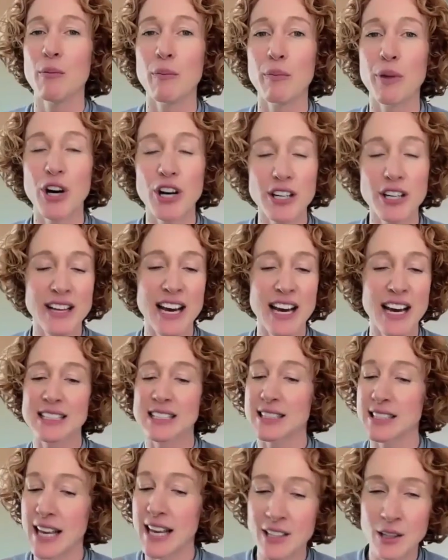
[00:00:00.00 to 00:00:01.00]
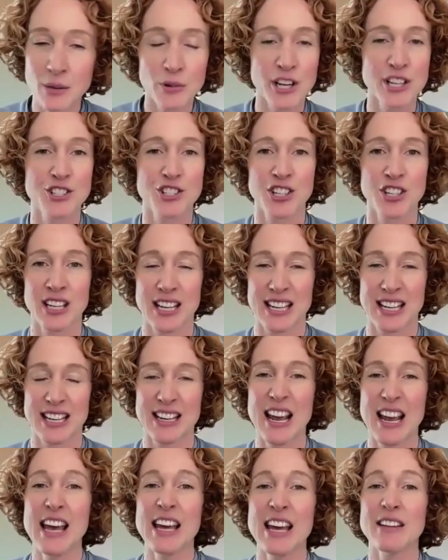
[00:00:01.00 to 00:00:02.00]
put that celebration in.
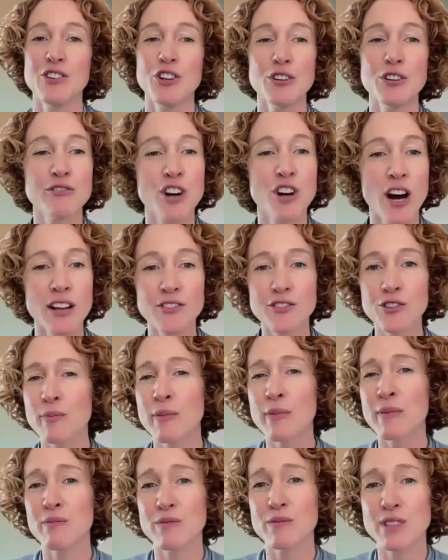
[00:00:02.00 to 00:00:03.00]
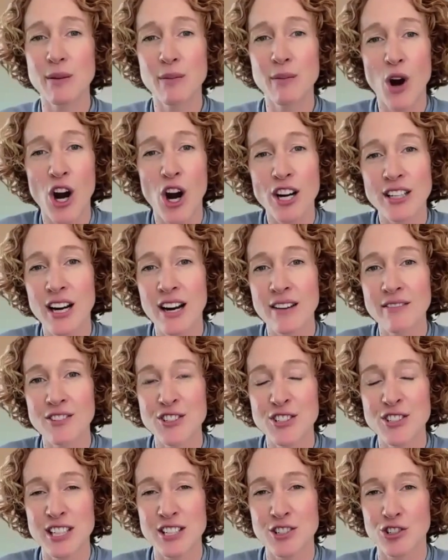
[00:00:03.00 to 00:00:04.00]
You've gone through some hard
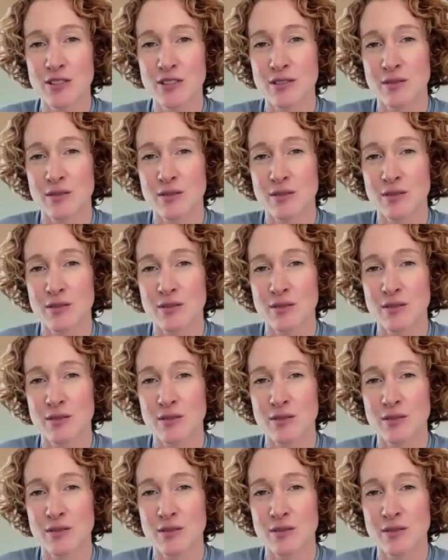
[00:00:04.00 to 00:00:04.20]
conversations,